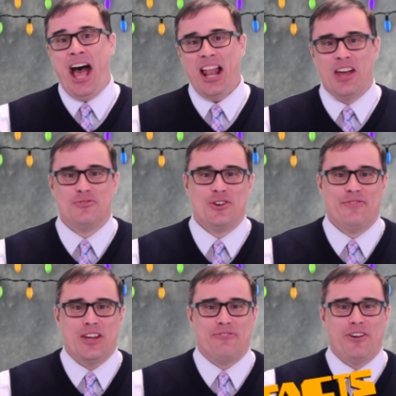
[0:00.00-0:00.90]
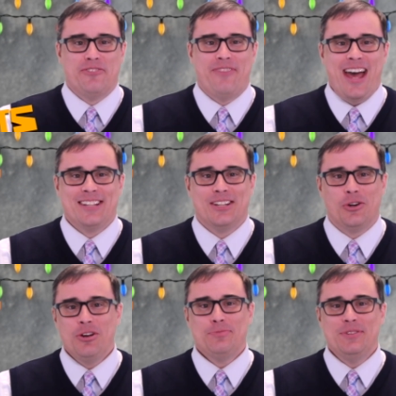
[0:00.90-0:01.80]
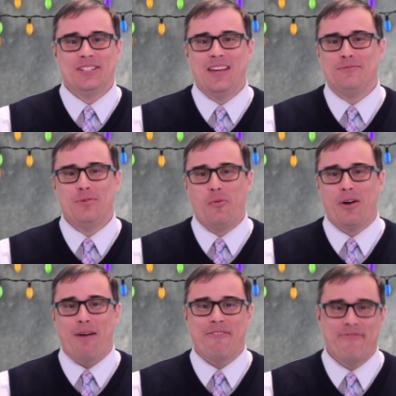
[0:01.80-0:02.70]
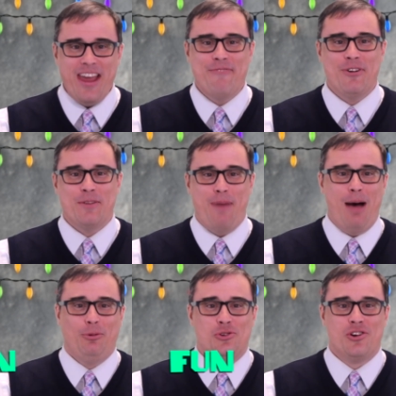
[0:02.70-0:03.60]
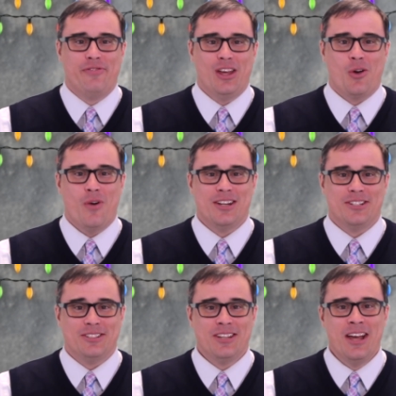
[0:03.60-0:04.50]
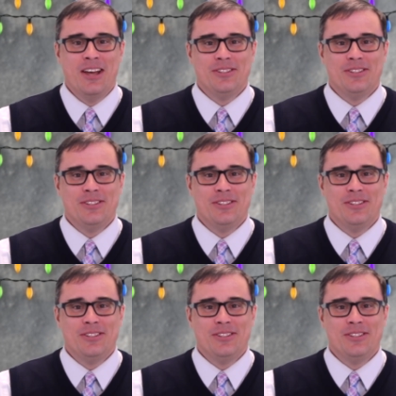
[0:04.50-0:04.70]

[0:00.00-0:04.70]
I love trivia and fun facts, and Christmas gives me one of my favorite Bible trivia questions.